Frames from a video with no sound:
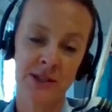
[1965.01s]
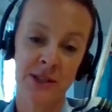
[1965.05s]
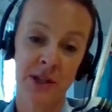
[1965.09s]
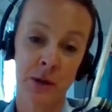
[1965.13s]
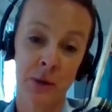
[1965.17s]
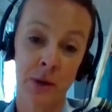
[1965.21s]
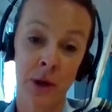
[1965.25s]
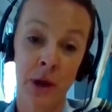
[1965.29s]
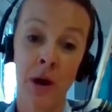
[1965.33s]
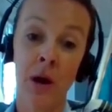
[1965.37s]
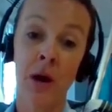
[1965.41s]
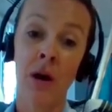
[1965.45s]

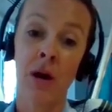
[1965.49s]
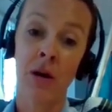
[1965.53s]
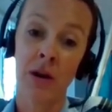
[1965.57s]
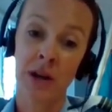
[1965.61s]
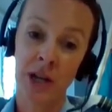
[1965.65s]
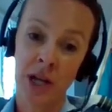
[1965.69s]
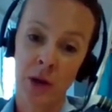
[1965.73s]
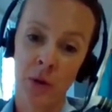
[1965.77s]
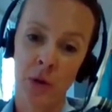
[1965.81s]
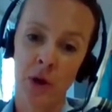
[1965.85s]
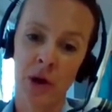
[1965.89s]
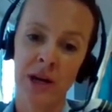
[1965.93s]
So
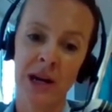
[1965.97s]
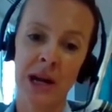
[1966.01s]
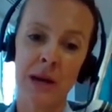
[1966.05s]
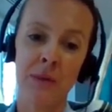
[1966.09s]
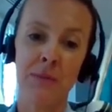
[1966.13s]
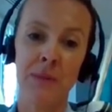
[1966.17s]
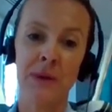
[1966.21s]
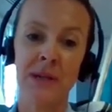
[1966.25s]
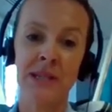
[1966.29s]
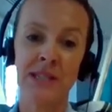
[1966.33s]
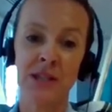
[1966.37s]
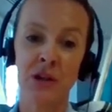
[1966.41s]
I know our
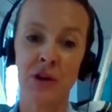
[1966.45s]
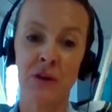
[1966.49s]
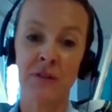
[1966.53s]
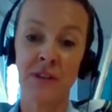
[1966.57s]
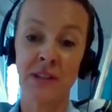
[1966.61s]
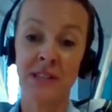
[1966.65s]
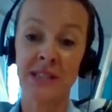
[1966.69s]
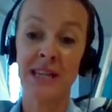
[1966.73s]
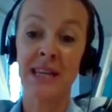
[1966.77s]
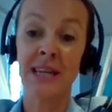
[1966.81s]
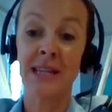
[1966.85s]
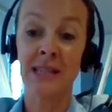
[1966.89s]
capability
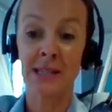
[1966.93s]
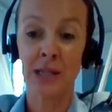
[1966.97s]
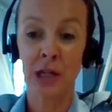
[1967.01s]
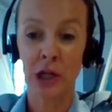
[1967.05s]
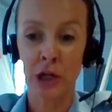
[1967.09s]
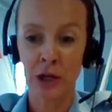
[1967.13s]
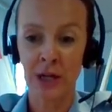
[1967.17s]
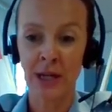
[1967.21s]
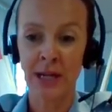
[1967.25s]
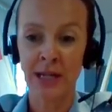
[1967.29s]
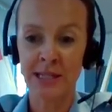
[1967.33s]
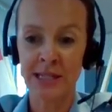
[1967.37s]
office is
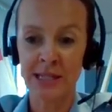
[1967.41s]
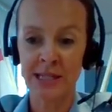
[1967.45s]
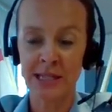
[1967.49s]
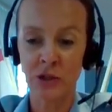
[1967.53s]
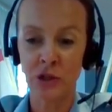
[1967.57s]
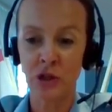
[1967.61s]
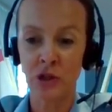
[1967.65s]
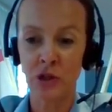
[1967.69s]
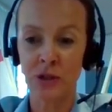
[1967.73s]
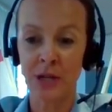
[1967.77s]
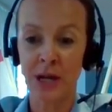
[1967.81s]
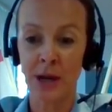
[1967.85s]
looking into
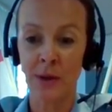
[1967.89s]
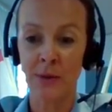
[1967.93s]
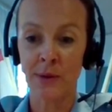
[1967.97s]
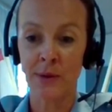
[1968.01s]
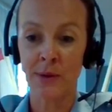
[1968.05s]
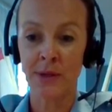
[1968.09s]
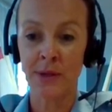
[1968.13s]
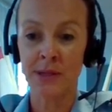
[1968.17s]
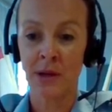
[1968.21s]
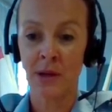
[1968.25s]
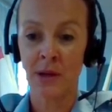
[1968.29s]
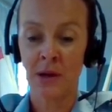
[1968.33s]
digital
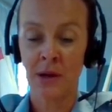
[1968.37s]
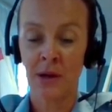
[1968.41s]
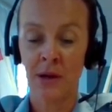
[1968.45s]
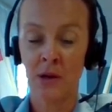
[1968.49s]
towers,